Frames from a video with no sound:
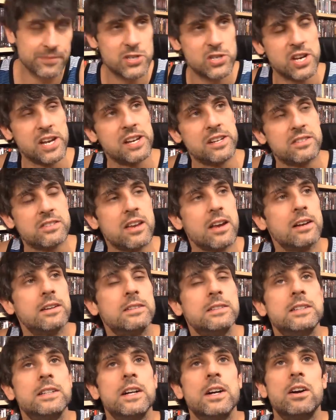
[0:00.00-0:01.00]
geez.
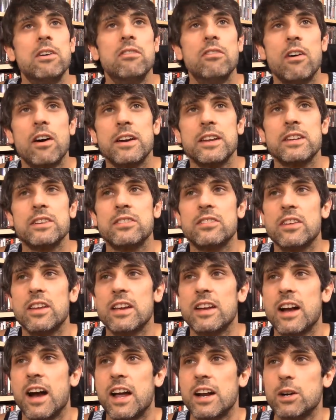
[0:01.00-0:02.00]
Funniest
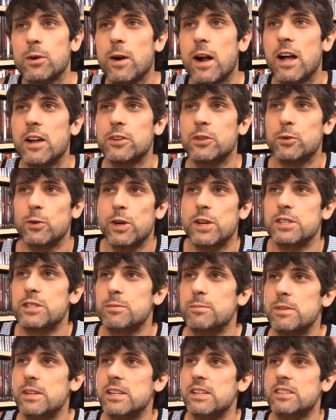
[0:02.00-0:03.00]
thing on around
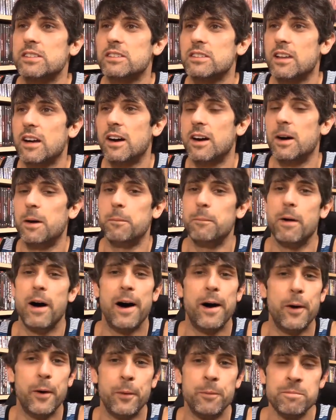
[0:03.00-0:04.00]
Christmas. Um,
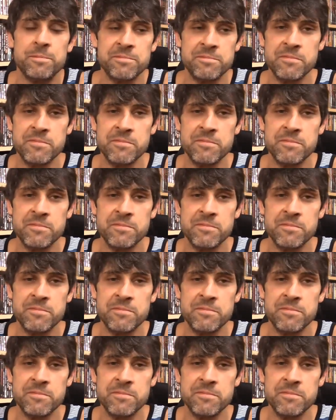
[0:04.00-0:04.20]
oh,